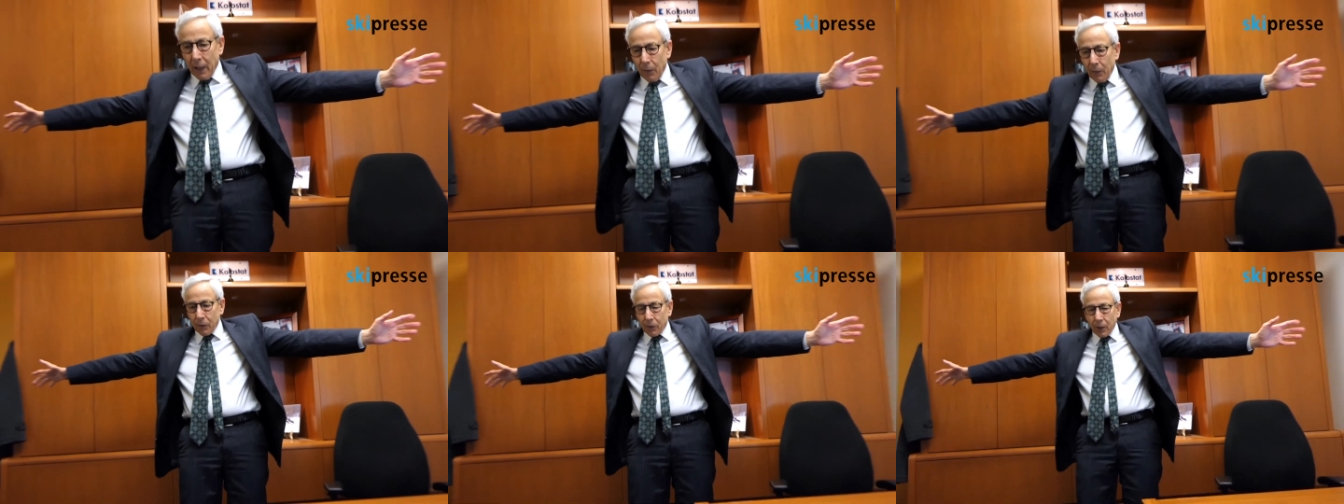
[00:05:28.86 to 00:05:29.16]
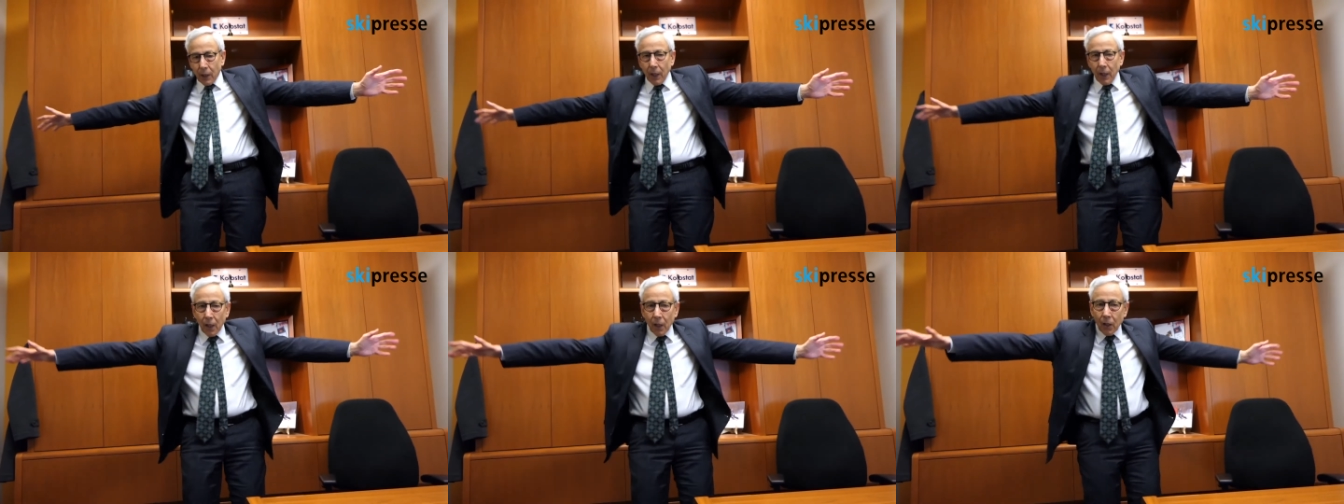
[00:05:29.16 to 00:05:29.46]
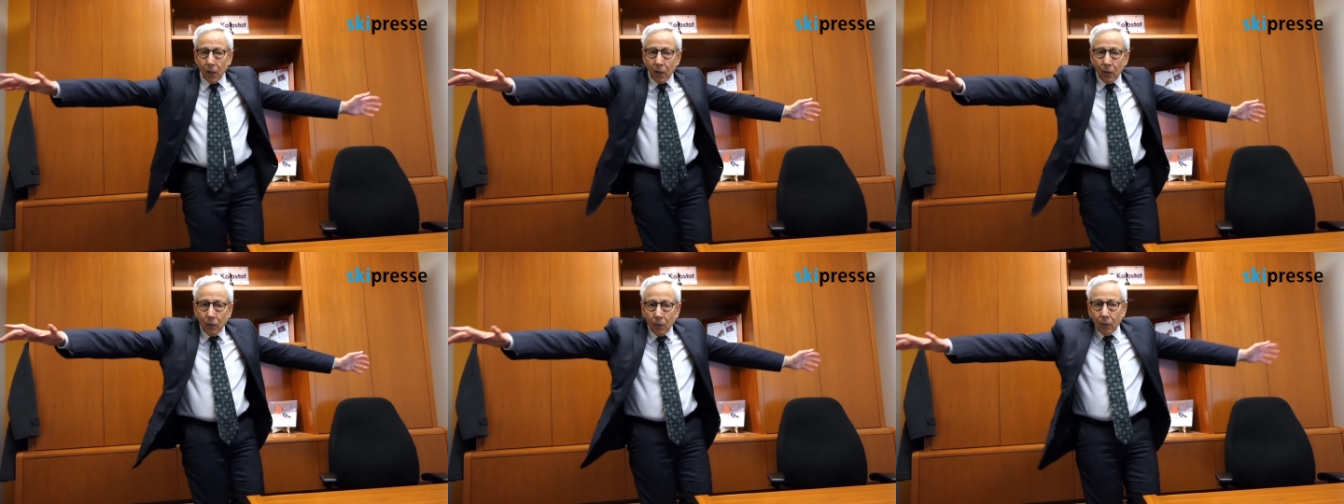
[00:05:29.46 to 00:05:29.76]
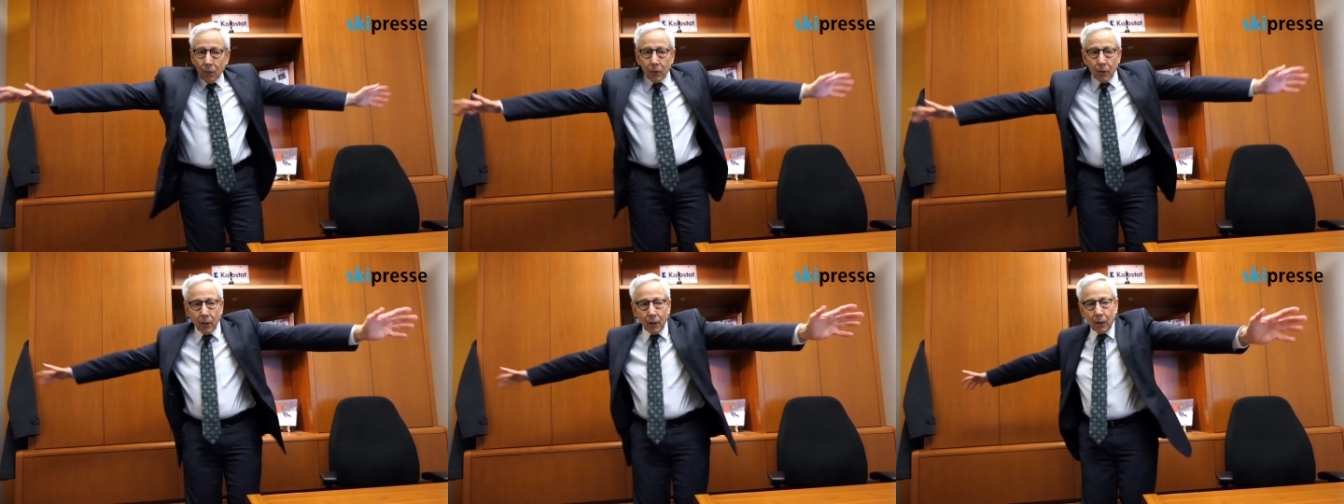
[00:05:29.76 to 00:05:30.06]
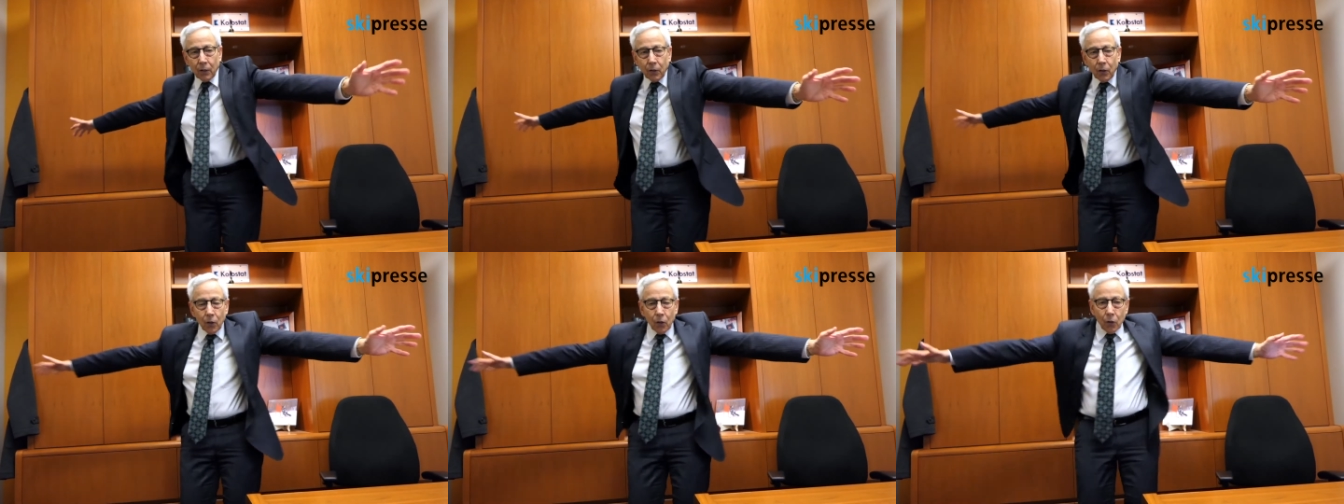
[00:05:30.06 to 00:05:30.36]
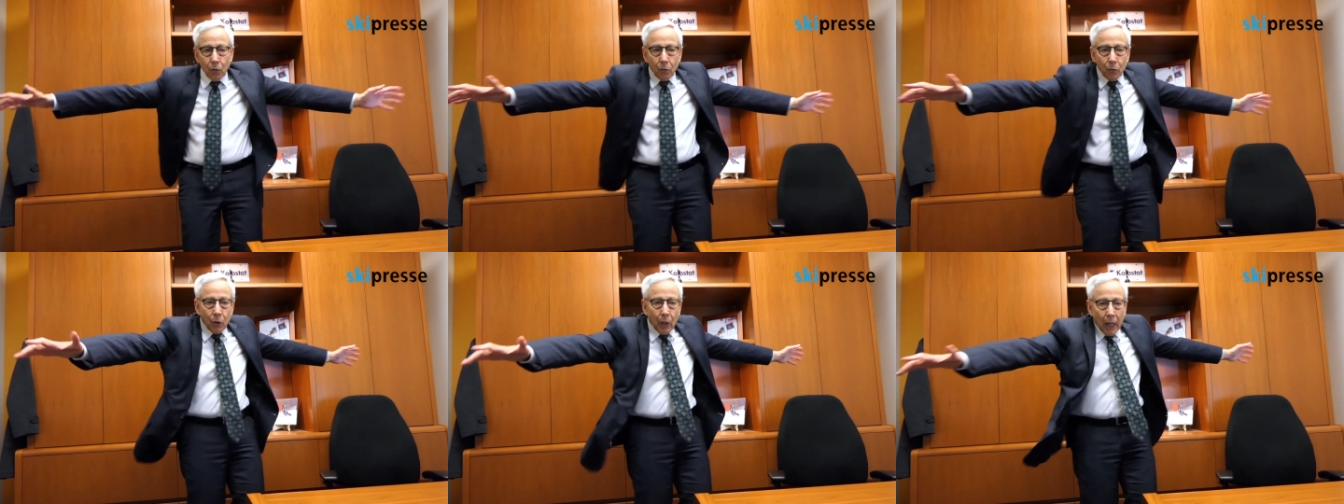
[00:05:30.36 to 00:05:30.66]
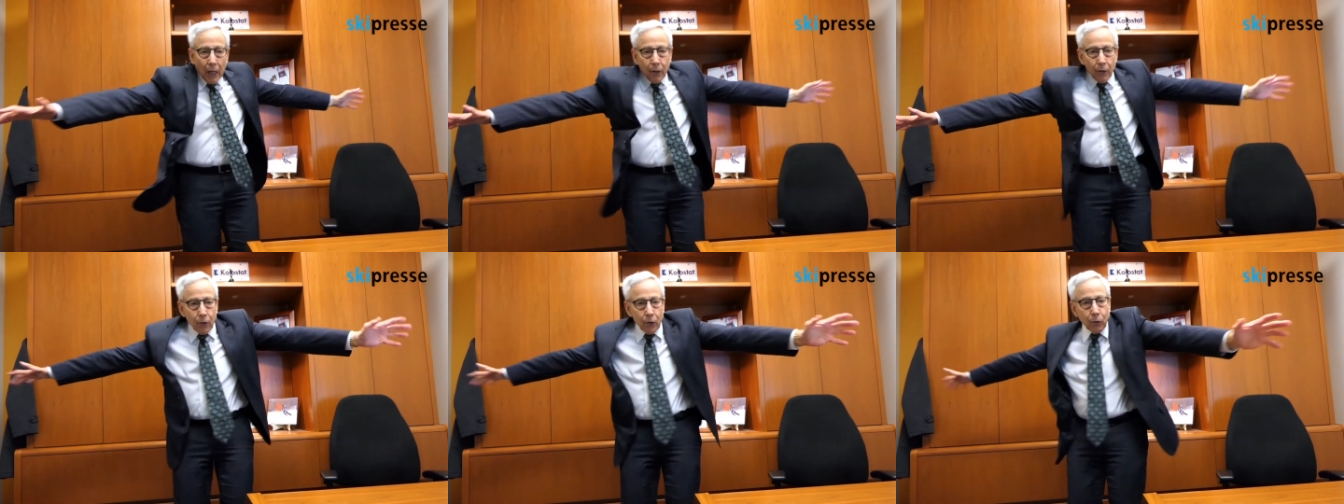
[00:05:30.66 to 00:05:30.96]
is a new ski. This is a new ski,
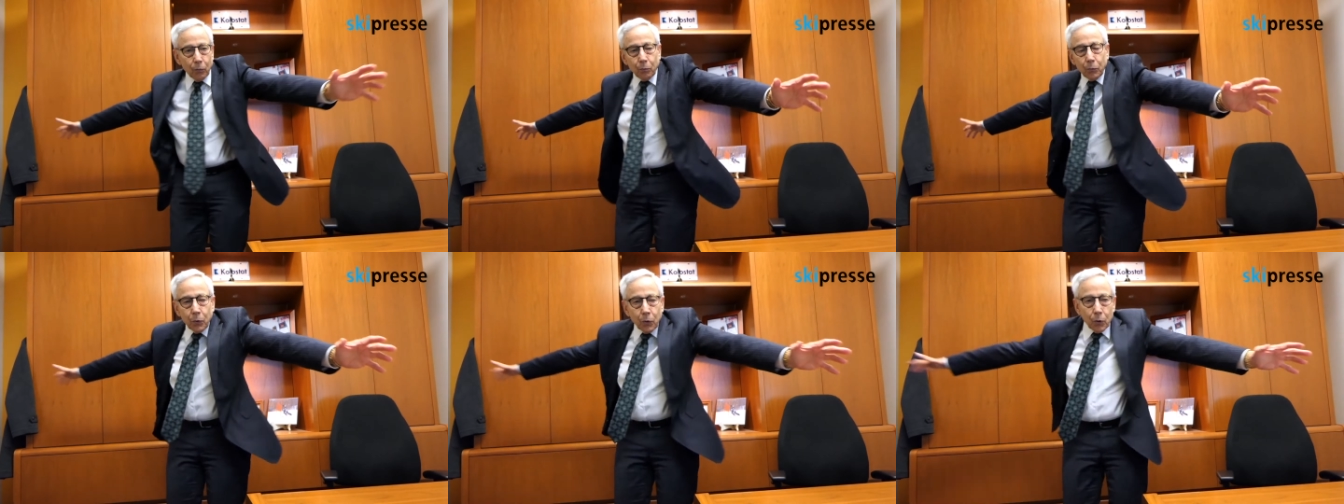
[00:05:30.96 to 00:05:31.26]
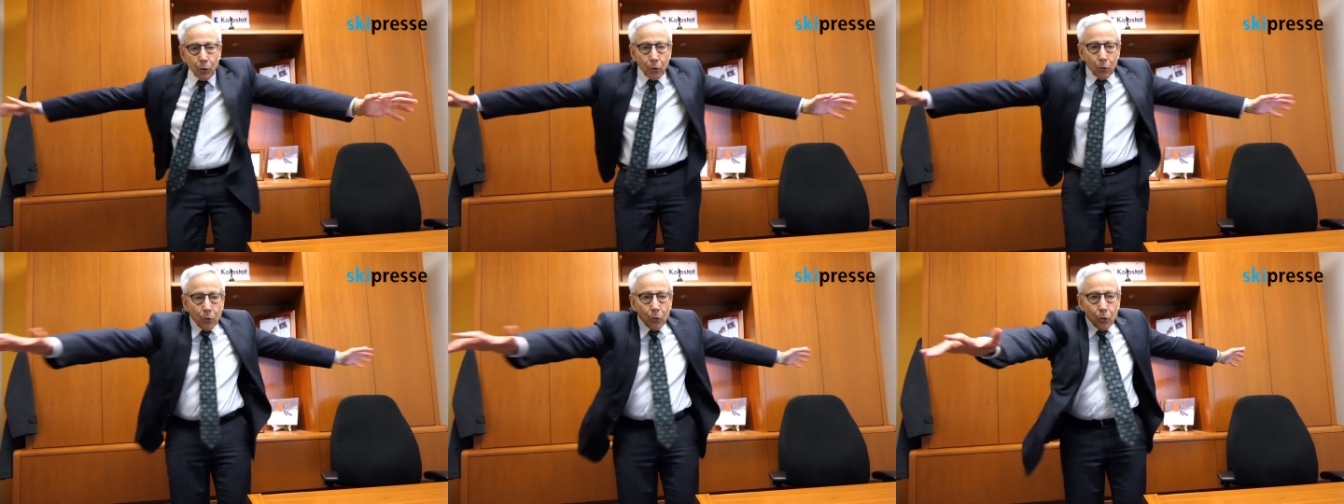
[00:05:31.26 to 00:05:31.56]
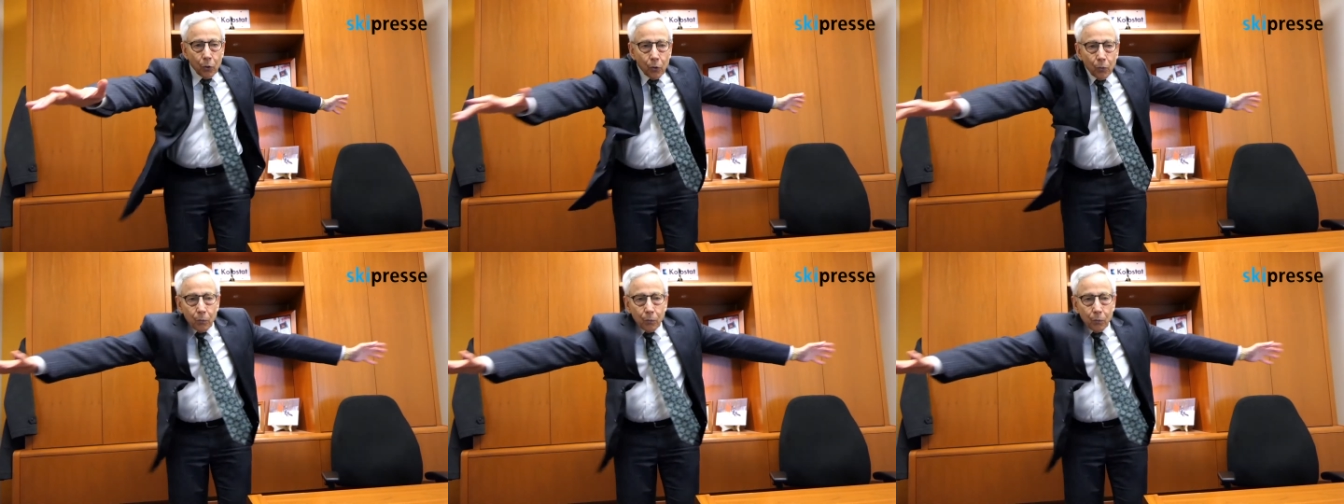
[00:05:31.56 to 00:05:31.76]
ski technique.